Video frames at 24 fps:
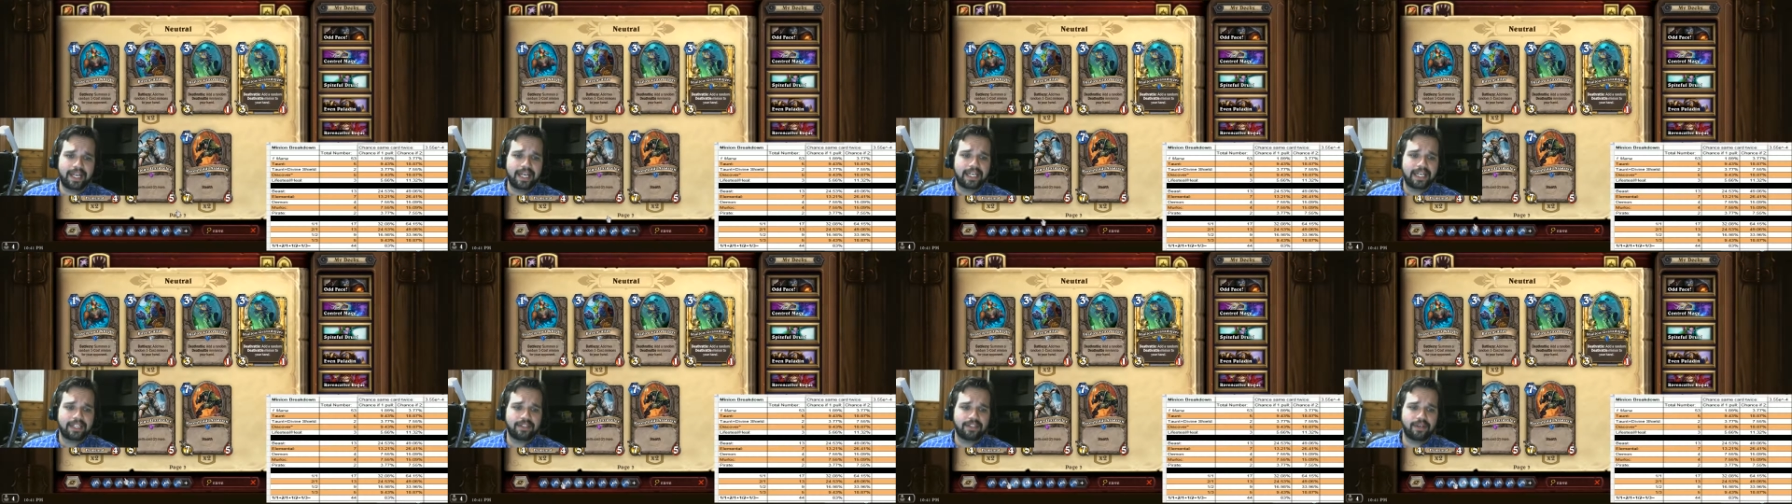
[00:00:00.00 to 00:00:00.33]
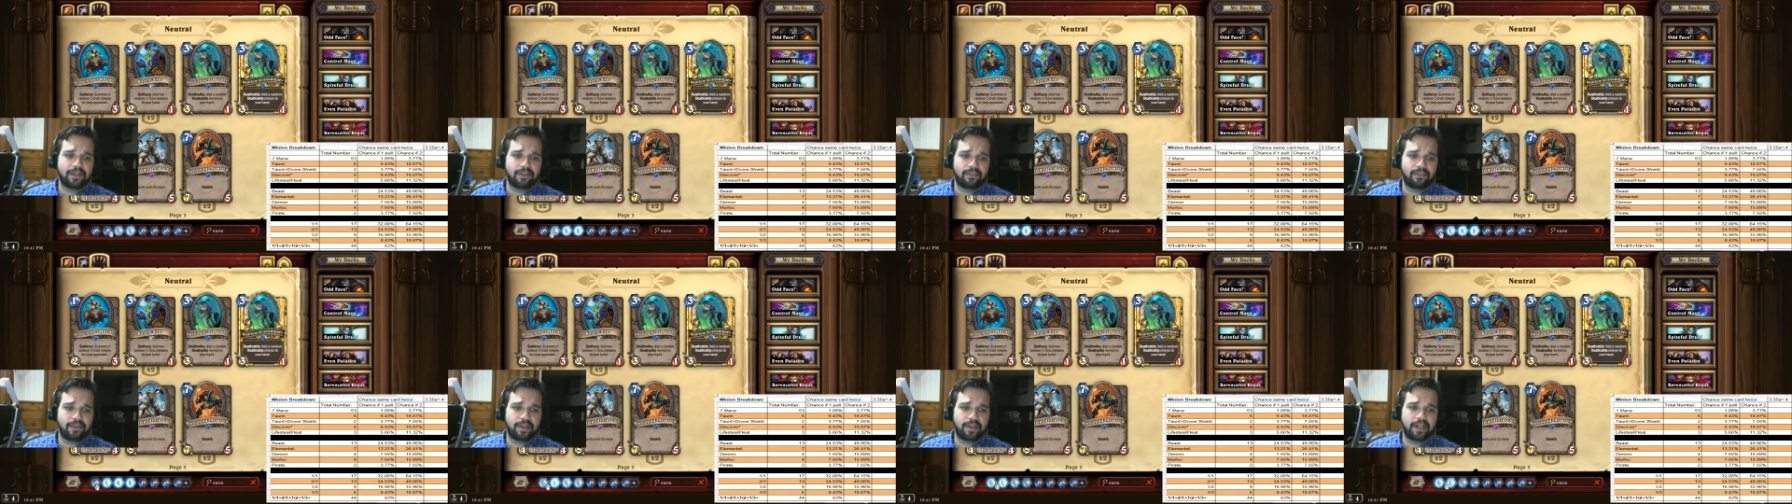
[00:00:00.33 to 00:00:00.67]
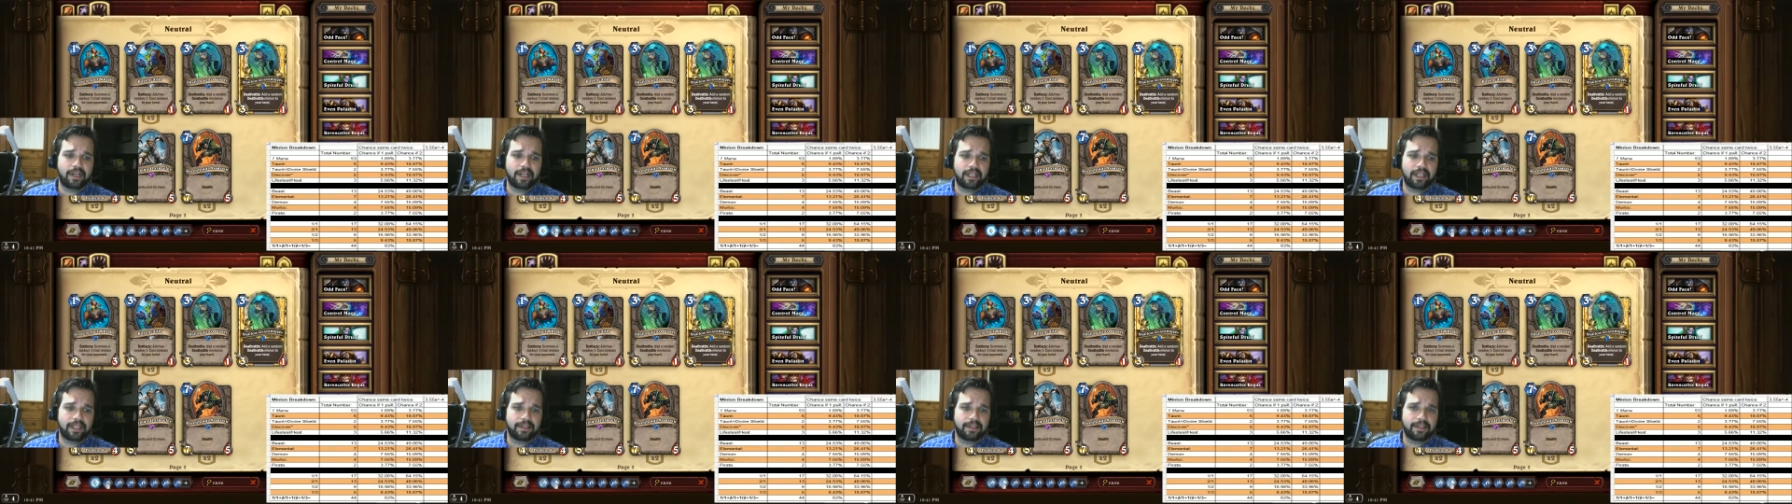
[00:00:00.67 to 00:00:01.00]
So if
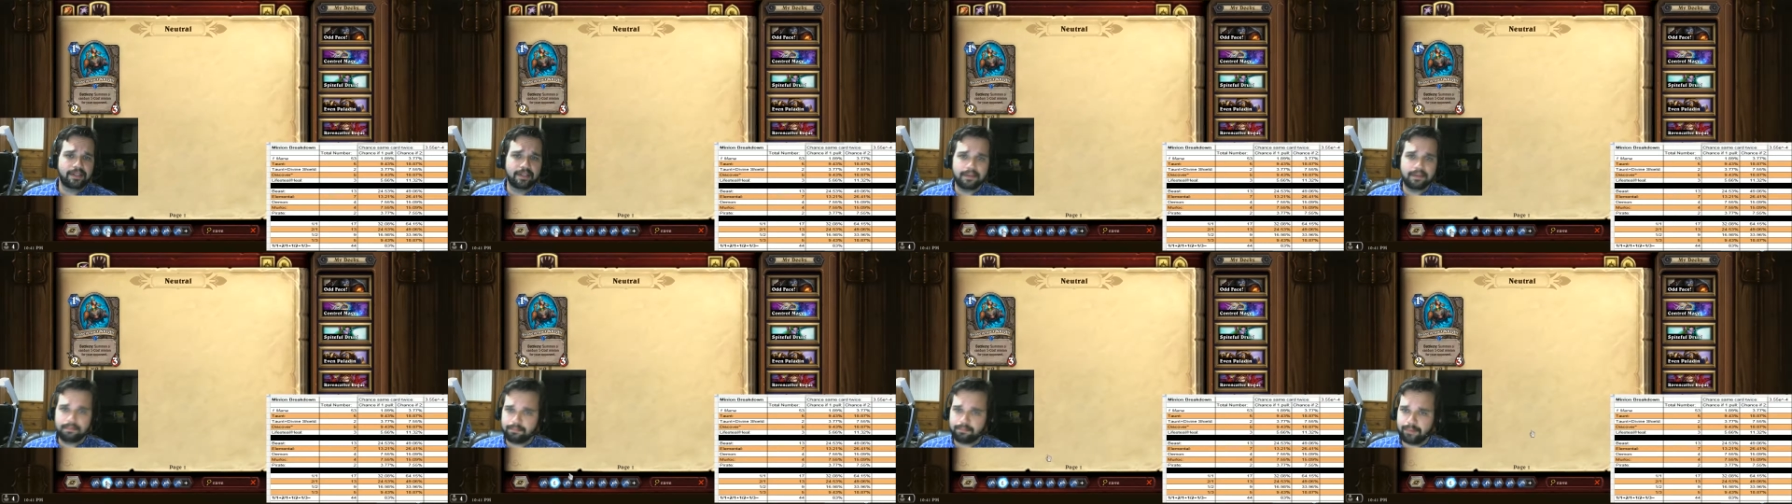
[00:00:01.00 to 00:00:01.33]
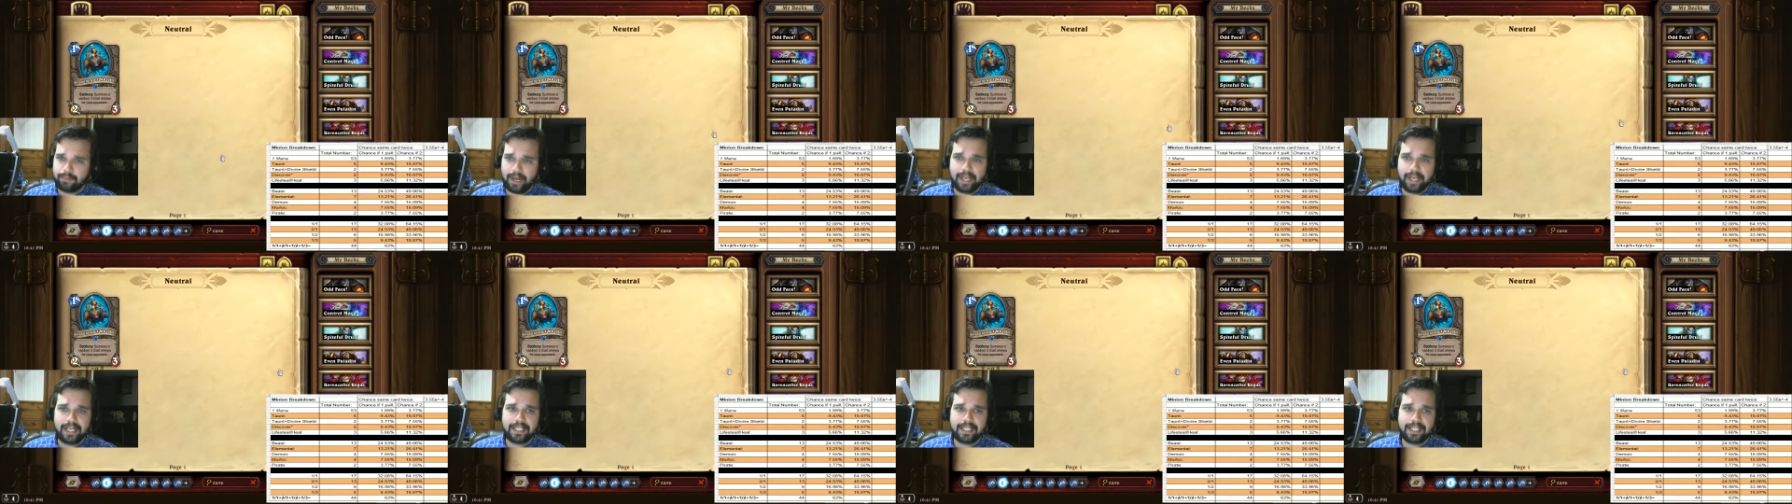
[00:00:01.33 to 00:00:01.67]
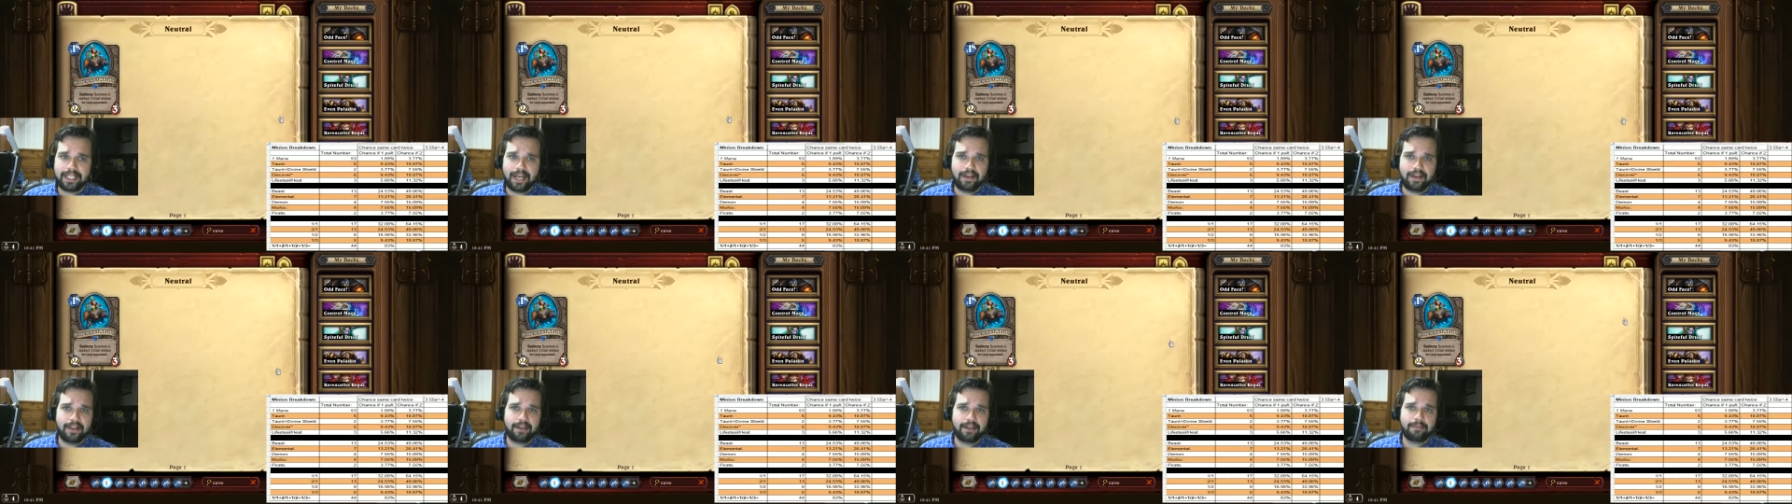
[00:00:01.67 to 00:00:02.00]
we break it
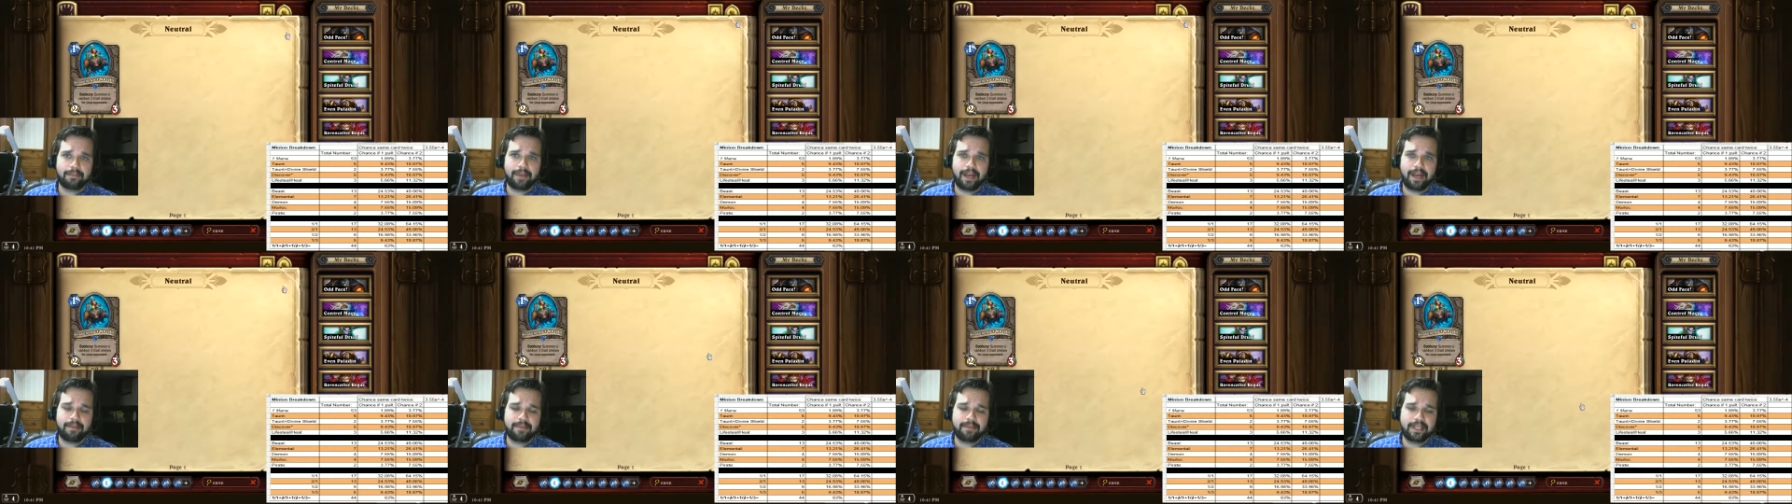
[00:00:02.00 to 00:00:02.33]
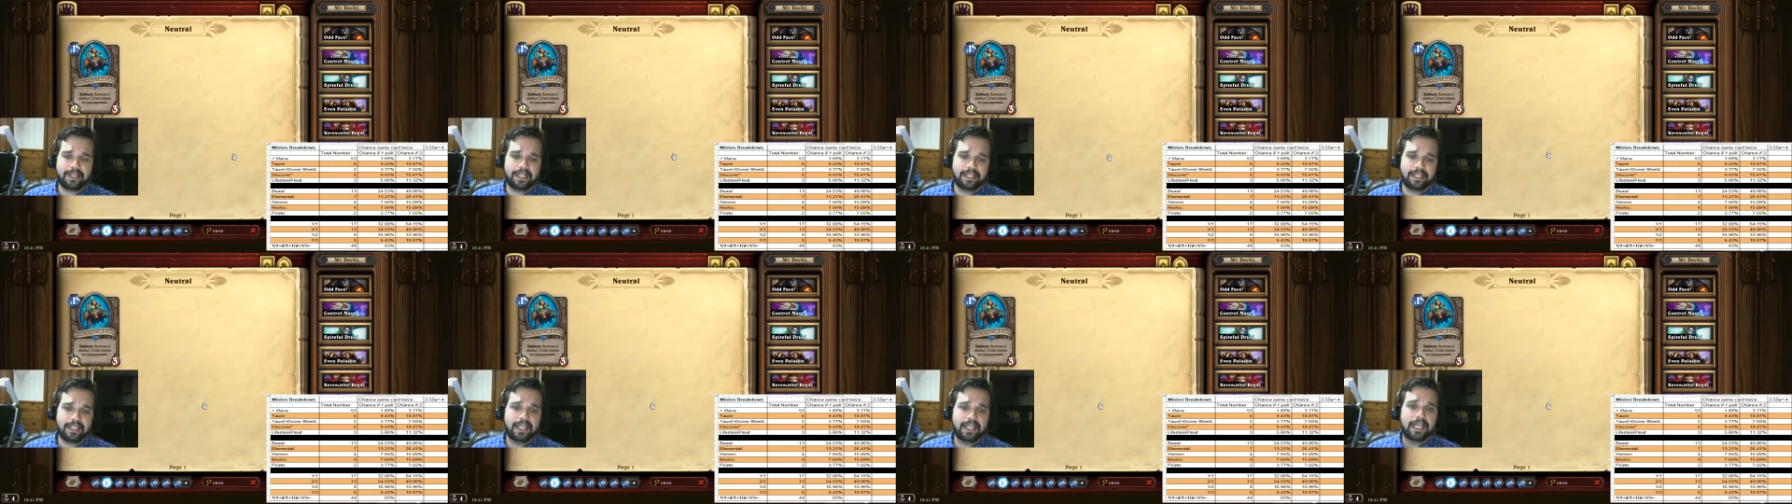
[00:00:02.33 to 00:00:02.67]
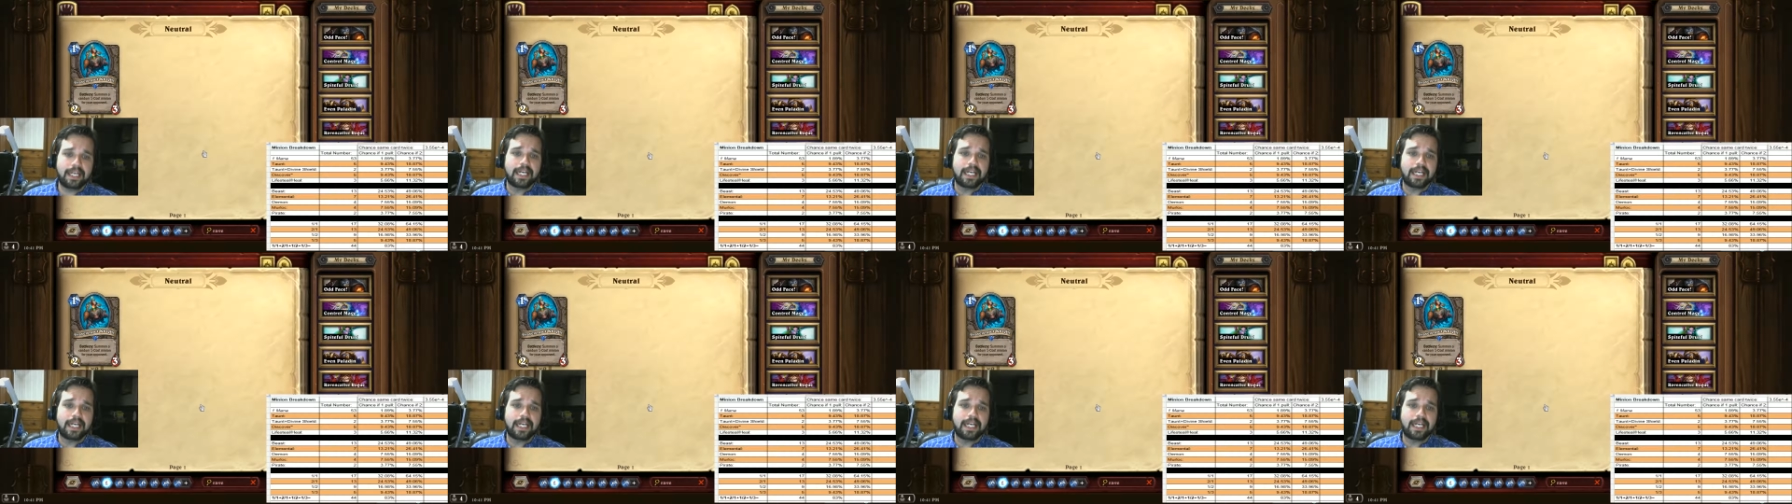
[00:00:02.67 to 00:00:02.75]
down here by minion,